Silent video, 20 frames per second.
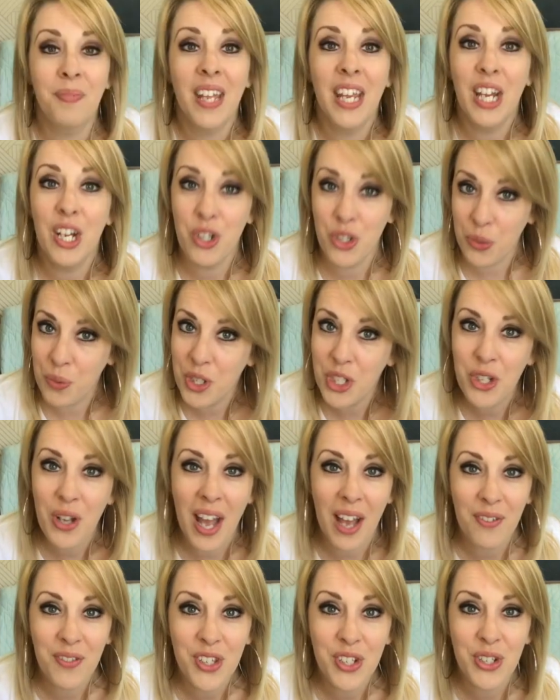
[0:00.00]
Here's what you
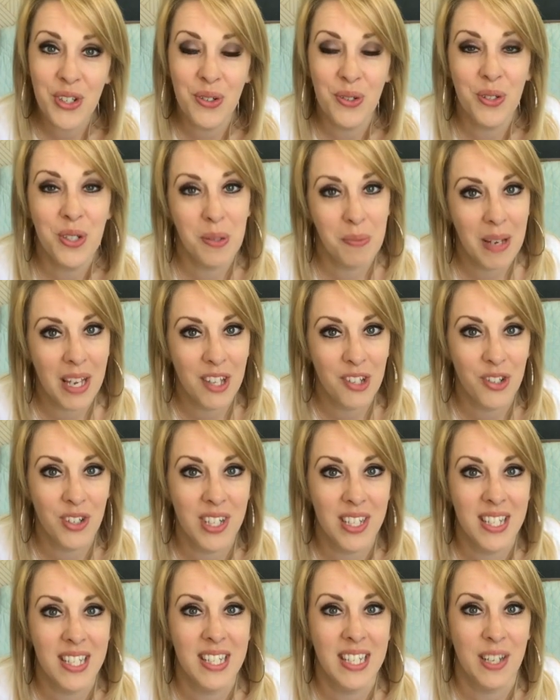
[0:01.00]
have to do to be entered
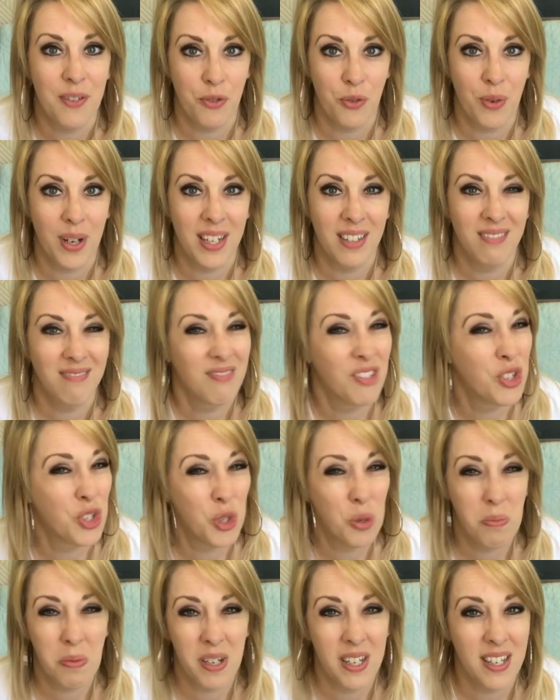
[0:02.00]
into the giveaway.
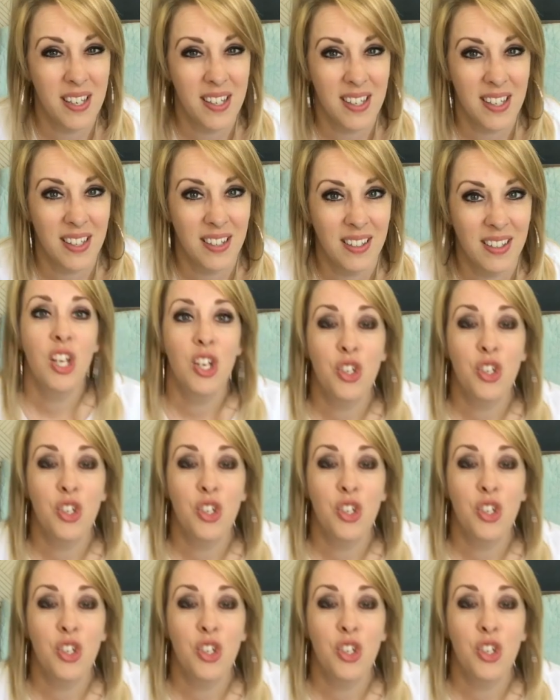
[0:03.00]
Super easy.